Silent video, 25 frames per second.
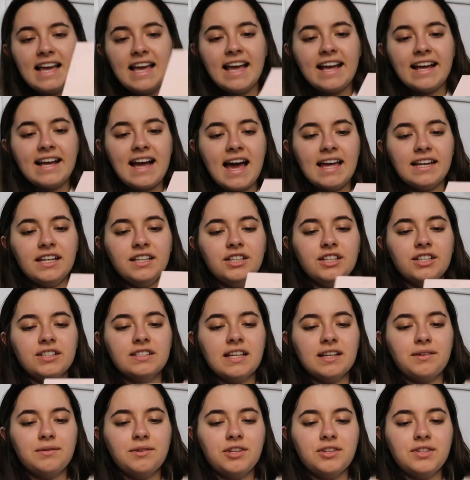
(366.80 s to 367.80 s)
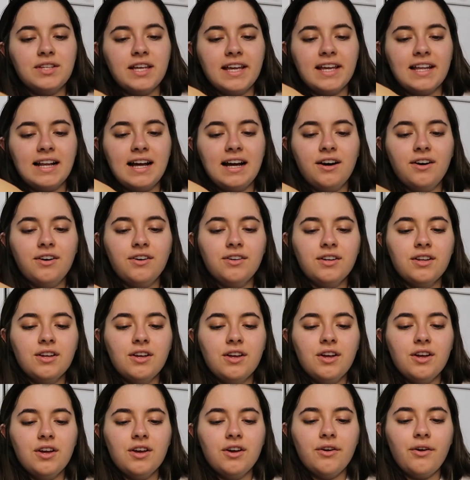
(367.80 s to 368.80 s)
It kind of looks like when you take it out,
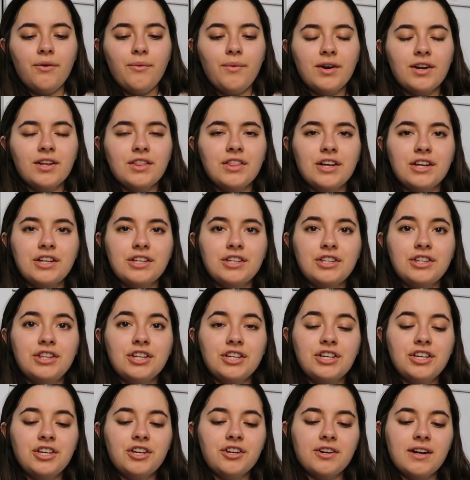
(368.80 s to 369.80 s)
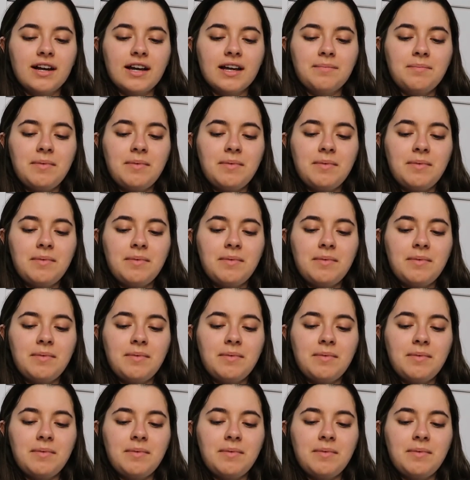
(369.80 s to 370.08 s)
what are the Keurig